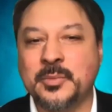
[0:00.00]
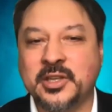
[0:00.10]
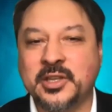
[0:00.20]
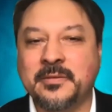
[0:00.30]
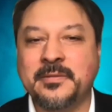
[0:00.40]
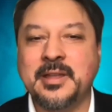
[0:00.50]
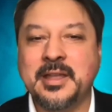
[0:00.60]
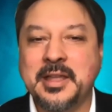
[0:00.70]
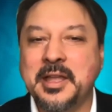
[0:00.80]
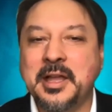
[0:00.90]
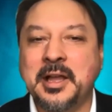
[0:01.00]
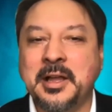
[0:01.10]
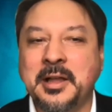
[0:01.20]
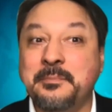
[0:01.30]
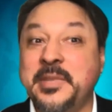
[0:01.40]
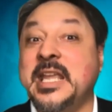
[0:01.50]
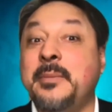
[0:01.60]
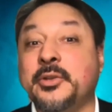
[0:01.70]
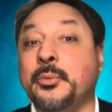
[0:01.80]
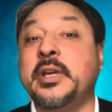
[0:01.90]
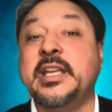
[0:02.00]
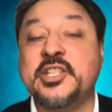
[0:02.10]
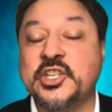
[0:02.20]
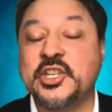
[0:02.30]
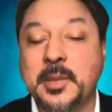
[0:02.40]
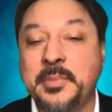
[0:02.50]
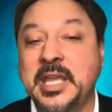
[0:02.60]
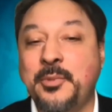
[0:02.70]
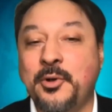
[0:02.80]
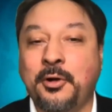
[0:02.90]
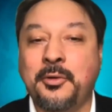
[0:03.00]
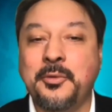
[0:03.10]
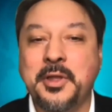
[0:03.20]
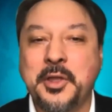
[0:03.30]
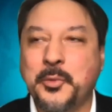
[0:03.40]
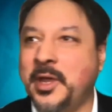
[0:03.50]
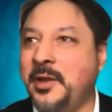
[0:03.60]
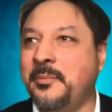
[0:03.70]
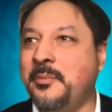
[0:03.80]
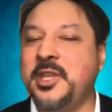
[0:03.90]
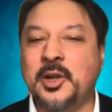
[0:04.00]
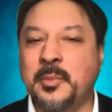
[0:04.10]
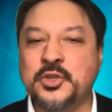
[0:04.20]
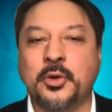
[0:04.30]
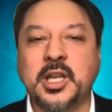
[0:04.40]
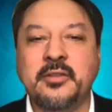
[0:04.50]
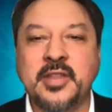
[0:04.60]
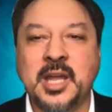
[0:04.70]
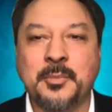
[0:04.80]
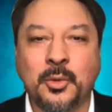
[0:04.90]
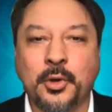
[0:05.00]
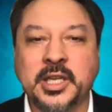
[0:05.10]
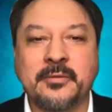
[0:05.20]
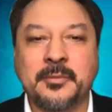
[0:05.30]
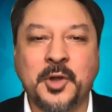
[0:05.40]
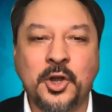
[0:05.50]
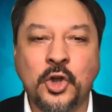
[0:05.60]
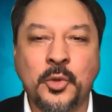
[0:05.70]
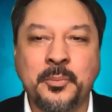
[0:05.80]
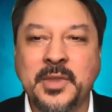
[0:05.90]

of being able to reach people when, you know, majority of them are working from home,